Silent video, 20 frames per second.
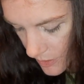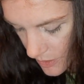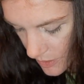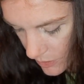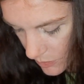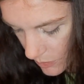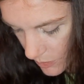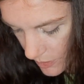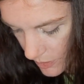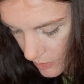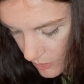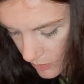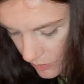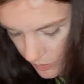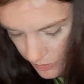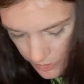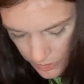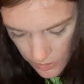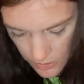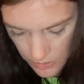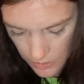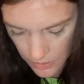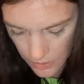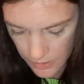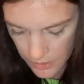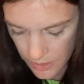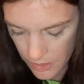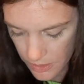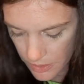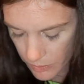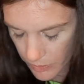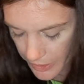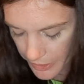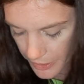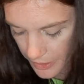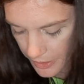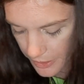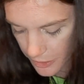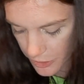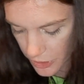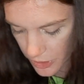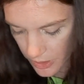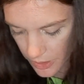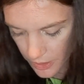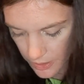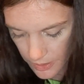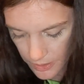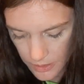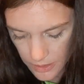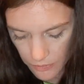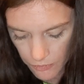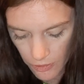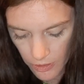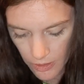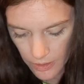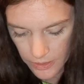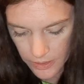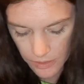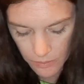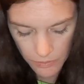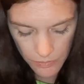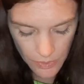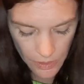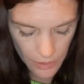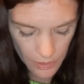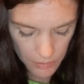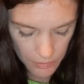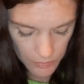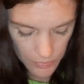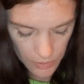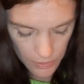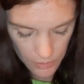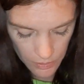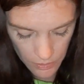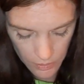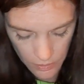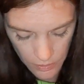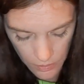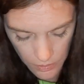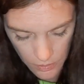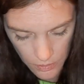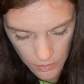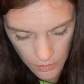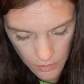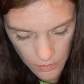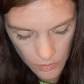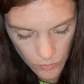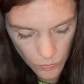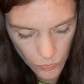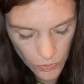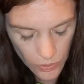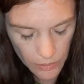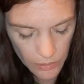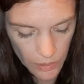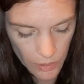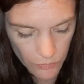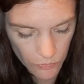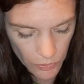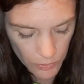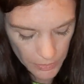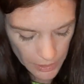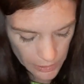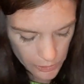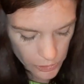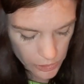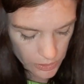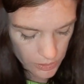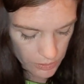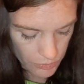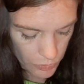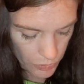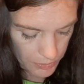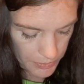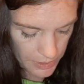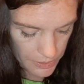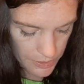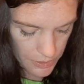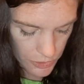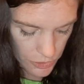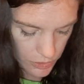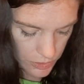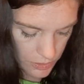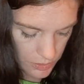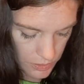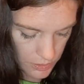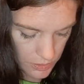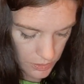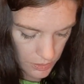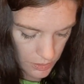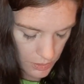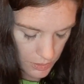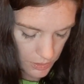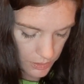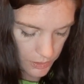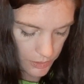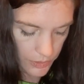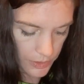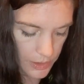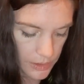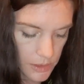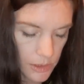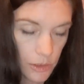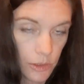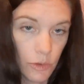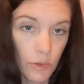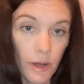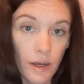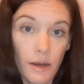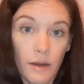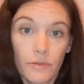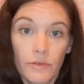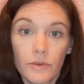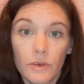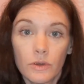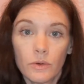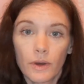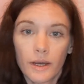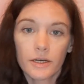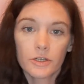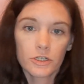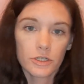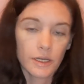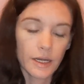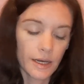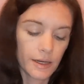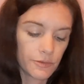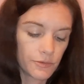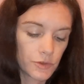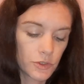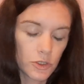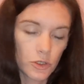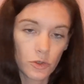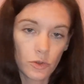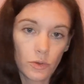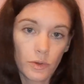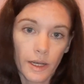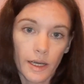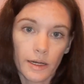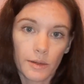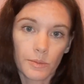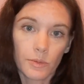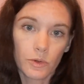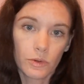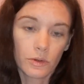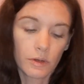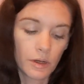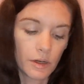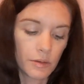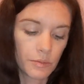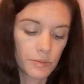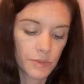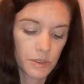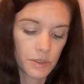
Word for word: into the oracles. Let's get some better energy here, see if we can get some more information, more messages. Okay, so you actually have two animal